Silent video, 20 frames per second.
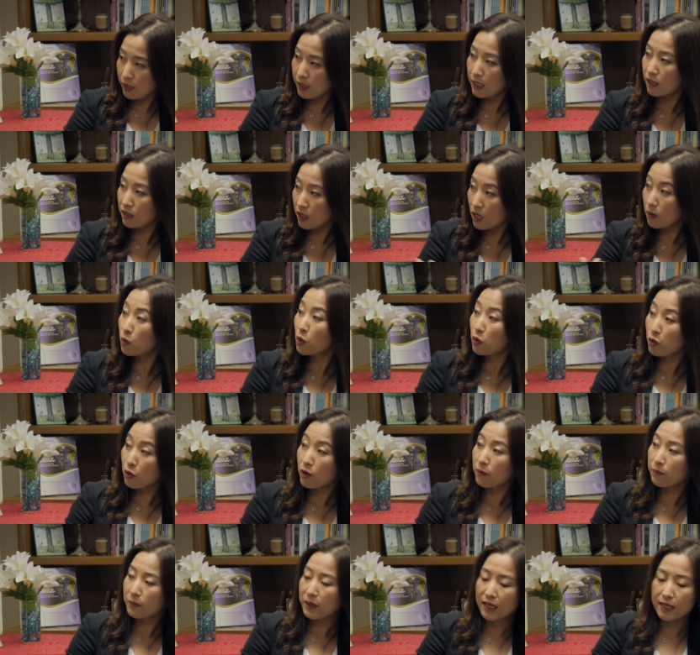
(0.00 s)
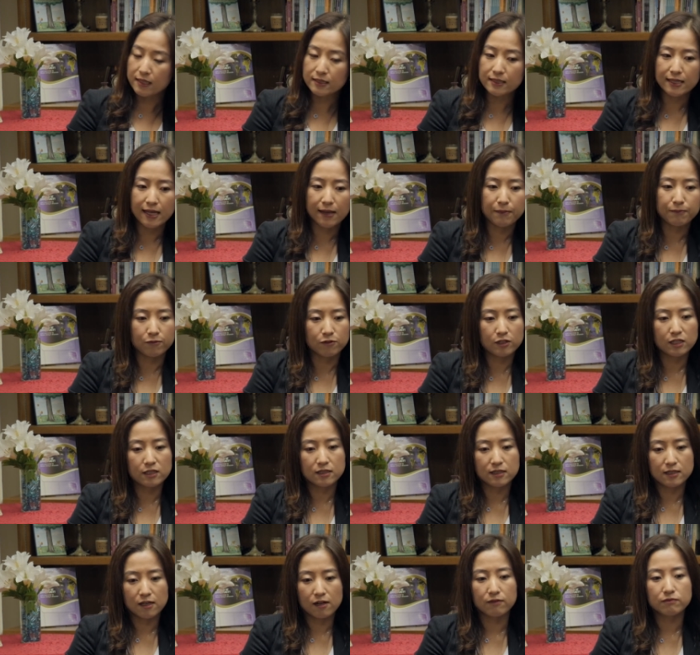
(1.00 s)
Yeah, demographic
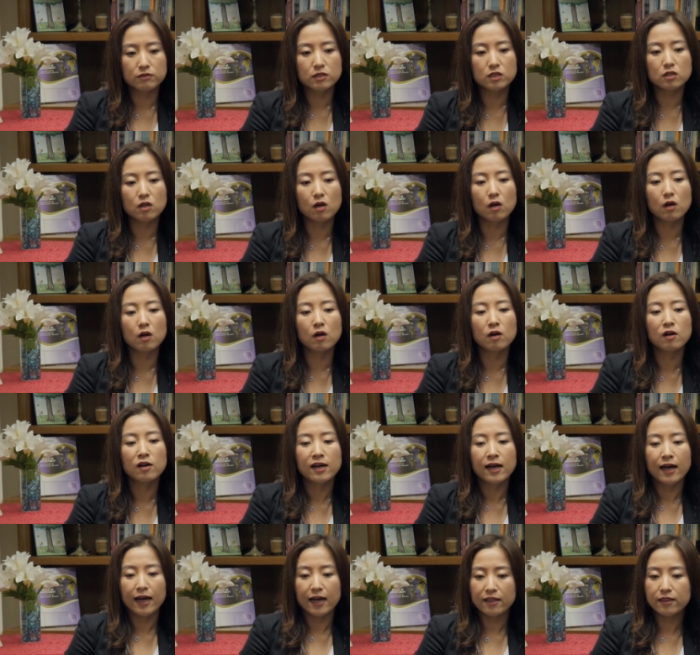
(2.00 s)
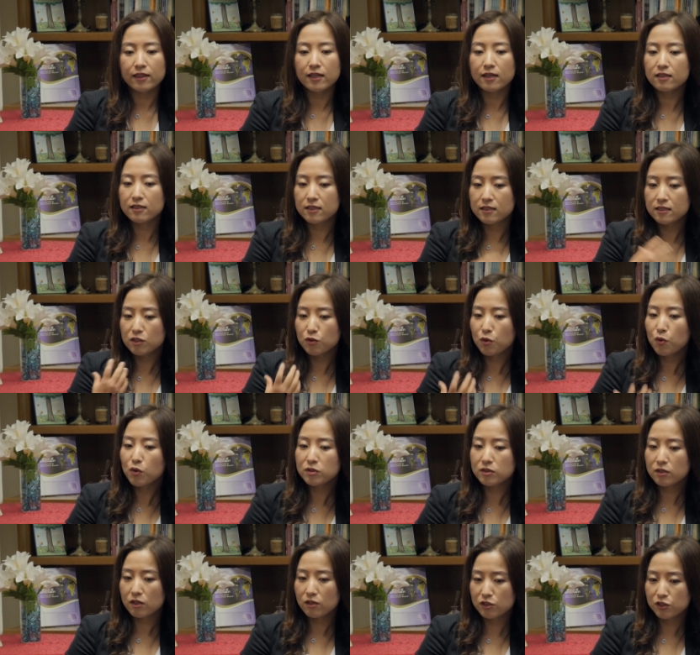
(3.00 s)
itself. So I think this
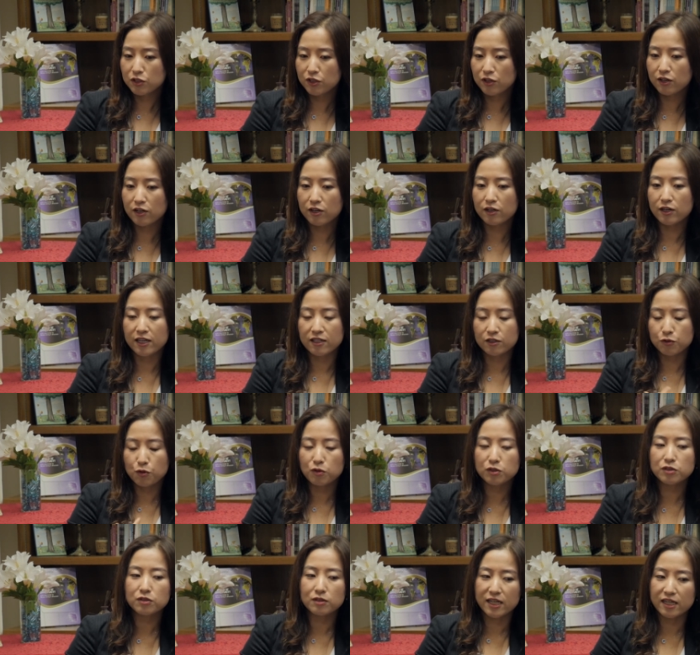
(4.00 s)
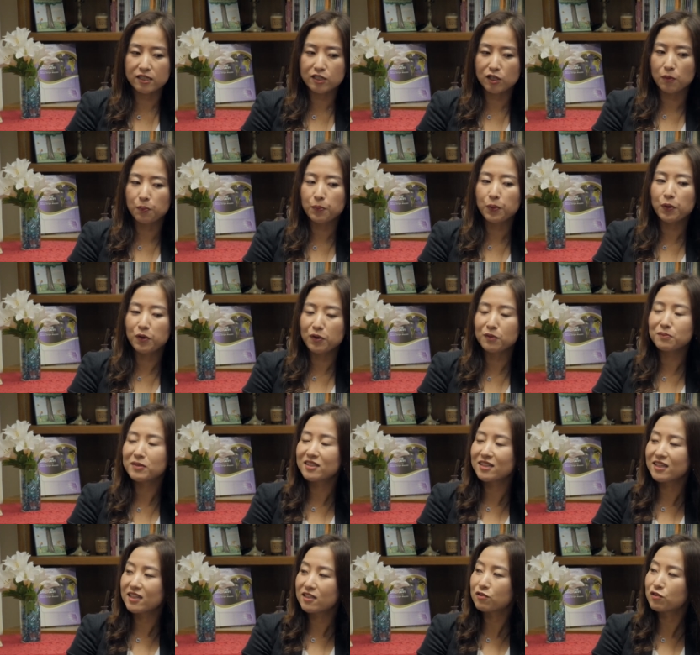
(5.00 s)
cross-culture and cross-racial
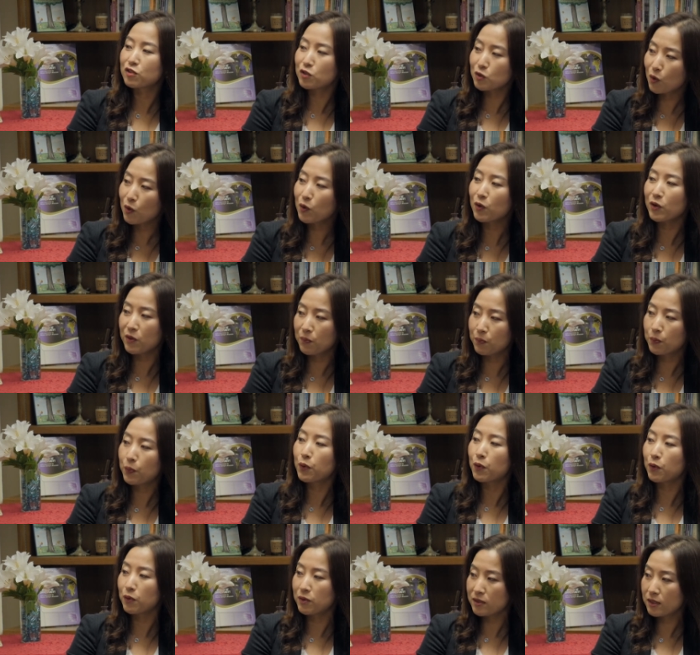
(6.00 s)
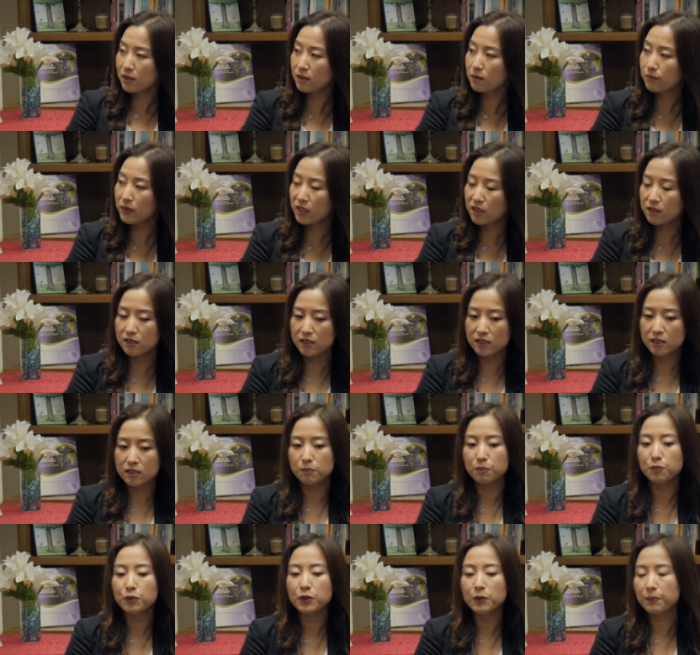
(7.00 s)
appointment is so important because it's
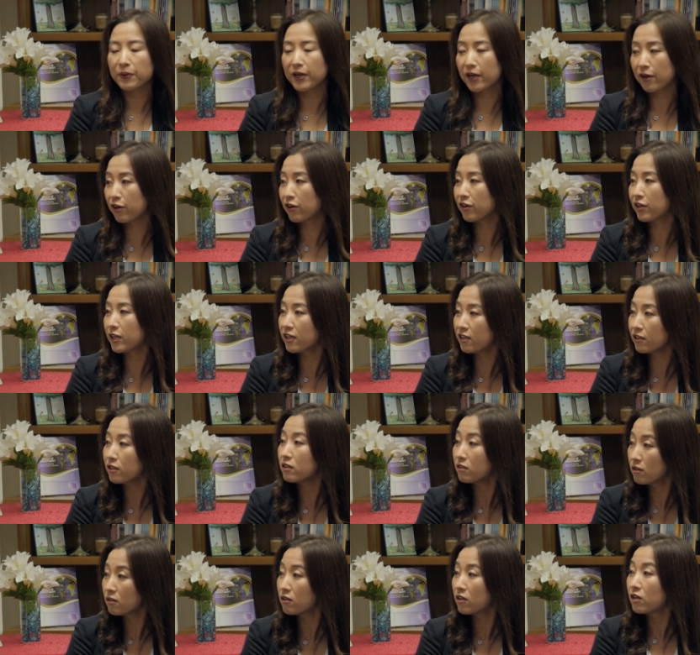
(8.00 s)
preparing